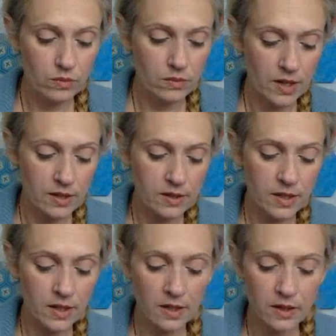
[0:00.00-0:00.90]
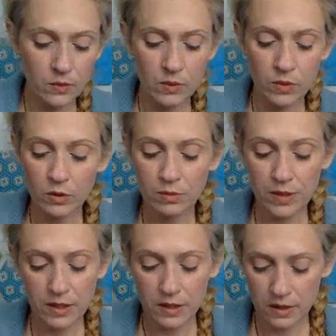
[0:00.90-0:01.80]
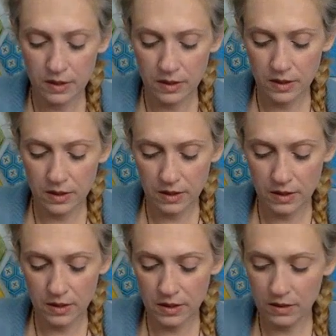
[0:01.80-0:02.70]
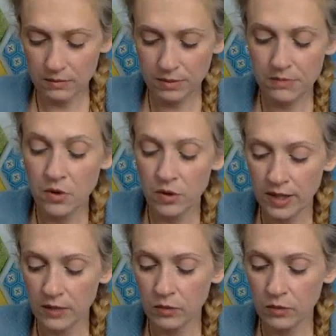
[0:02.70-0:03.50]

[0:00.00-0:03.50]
I think we will be promoting it.